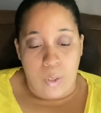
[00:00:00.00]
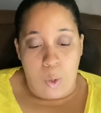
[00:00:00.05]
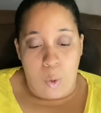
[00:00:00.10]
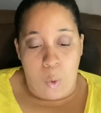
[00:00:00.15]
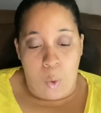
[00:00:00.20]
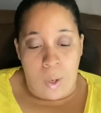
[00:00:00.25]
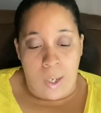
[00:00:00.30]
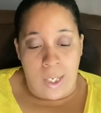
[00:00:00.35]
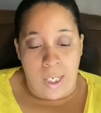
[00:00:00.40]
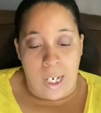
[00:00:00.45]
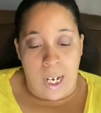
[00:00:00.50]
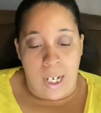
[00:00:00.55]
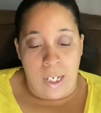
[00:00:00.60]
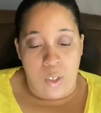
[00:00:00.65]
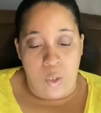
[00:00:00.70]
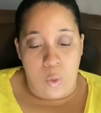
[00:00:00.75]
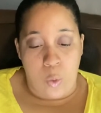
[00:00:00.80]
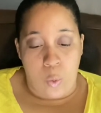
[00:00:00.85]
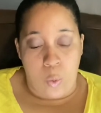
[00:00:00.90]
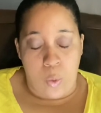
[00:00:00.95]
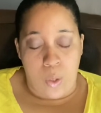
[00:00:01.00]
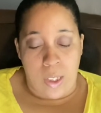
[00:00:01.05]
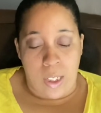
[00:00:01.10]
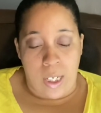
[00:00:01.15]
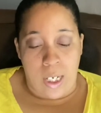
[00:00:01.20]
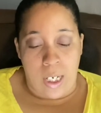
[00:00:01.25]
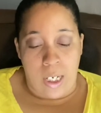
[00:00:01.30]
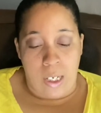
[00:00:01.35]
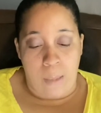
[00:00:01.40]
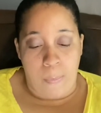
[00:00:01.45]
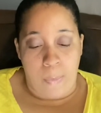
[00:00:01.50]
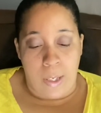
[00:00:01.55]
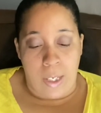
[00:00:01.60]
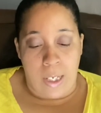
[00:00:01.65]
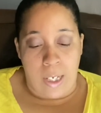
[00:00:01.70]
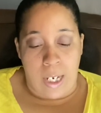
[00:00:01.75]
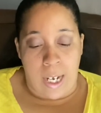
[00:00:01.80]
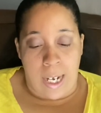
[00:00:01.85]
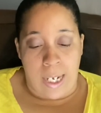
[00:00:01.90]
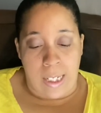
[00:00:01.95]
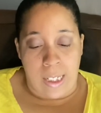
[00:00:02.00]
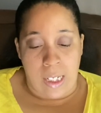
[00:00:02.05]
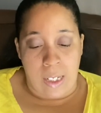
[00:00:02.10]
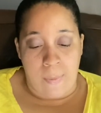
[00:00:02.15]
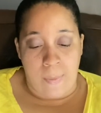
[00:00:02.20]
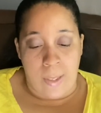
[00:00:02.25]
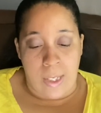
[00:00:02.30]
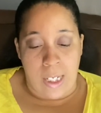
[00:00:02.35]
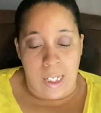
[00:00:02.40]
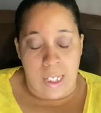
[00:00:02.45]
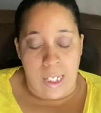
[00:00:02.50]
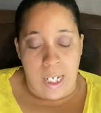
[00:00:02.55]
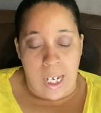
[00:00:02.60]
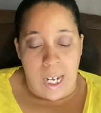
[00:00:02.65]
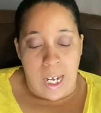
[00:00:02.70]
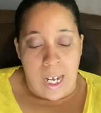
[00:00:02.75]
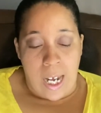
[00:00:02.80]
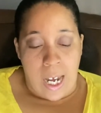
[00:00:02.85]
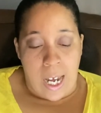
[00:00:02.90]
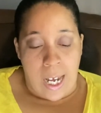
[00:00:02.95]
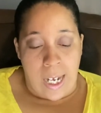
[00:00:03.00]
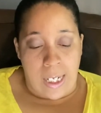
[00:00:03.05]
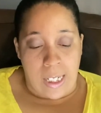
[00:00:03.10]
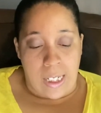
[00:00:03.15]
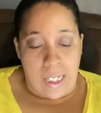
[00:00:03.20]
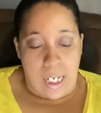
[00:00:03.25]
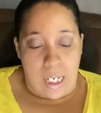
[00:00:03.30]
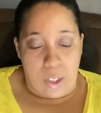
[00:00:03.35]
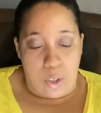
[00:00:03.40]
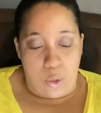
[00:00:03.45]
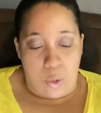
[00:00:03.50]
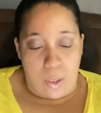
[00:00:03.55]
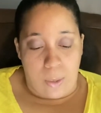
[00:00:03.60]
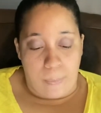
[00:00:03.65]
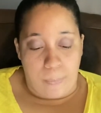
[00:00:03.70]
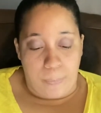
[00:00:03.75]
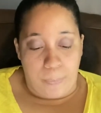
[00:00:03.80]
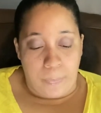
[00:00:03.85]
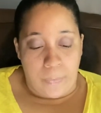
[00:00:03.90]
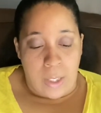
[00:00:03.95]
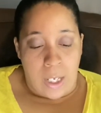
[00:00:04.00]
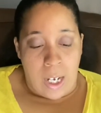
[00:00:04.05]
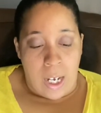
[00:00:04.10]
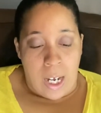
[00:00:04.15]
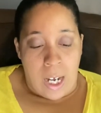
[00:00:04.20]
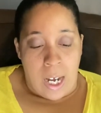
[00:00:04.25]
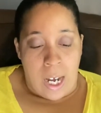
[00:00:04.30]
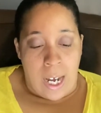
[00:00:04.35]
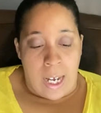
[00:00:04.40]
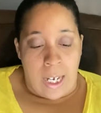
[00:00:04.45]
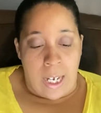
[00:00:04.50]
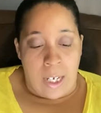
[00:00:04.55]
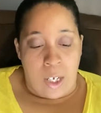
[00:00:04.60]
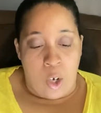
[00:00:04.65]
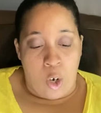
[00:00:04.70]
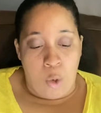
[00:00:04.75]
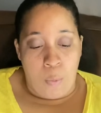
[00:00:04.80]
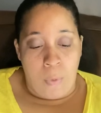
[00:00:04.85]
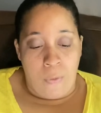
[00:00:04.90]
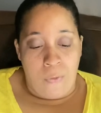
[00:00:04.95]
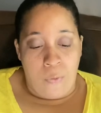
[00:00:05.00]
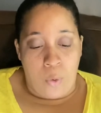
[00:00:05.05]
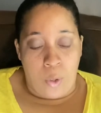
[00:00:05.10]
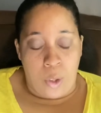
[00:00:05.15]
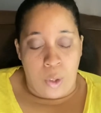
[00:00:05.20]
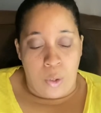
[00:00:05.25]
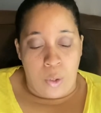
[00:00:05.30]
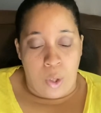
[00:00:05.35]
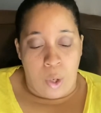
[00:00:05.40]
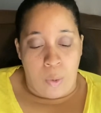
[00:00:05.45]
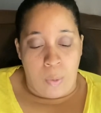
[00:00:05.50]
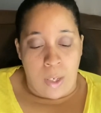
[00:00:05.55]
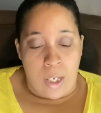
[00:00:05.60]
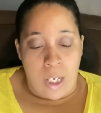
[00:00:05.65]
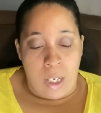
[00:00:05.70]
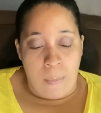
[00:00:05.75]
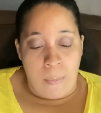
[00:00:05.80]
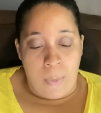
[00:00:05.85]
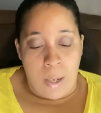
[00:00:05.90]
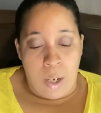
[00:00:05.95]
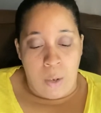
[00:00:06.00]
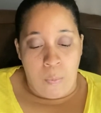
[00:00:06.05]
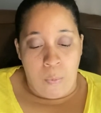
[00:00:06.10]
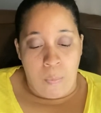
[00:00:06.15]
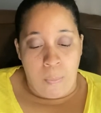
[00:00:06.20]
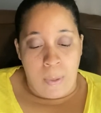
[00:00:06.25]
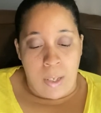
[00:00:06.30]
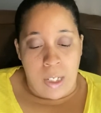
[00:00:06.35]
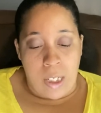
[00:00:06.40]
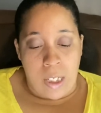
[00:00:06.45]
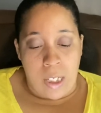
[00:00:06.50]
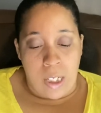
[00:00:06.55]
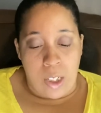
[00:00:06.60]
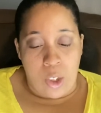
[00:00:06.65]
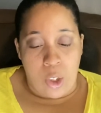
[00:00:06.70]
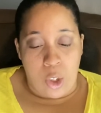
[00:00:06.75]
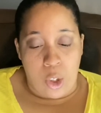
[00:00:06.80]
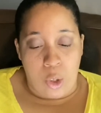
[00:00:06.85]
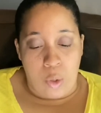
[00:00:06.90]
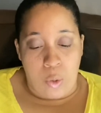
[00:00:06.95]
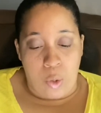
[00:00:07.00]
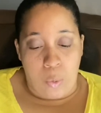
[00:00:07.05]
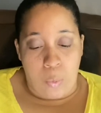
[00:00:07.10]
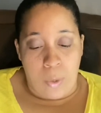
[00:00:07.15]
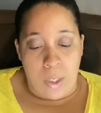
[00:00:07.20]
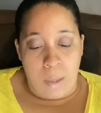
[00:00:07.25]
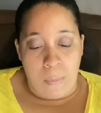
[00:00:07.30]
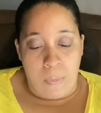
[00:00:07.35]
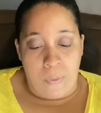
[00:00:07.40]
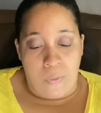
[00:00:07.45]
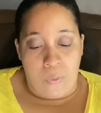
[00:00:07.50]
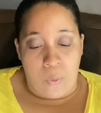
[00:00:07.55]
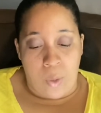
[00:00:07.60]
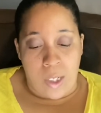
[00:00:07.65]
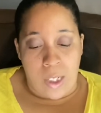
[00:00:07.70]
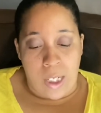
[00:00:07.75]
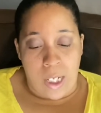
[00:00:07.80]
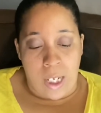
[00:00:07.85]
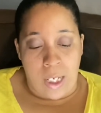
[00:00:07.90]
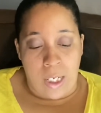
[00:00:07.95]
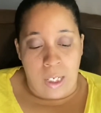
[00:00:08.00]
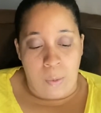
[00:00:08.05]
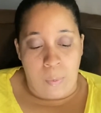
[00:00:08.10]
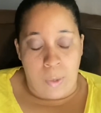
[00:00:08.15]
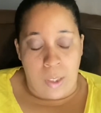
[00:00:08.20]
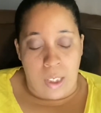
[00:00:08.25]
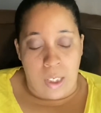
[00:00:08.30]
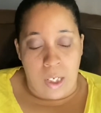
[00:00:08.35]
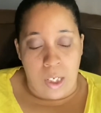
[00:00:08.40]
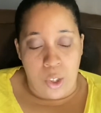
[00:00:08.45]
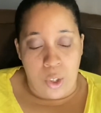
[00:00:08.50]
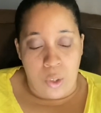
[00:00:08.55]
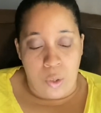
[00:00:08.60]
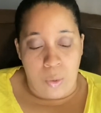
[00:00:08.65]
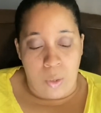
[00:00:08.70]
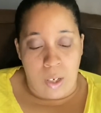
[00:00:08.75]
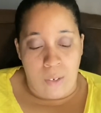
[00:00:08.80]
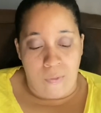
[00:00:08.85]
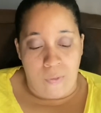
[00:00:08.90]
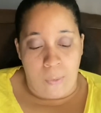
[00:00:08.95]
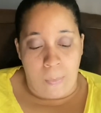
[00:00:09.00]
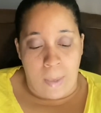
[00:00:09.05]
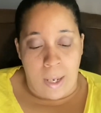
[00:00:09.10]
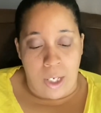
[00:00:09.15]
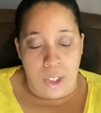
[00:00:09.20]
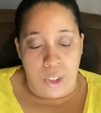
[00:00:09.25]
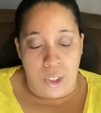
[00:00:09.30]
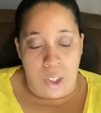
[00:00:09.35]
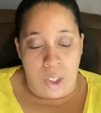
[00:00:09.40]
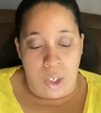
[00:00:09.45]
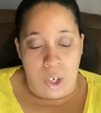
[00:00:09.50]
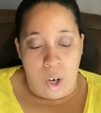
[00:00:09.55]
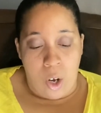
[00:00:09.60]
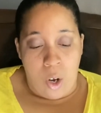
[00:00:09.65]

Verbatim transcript: organized tours and independent activities, etc. And a know before you go email will be sent to you the week before sailing with additional information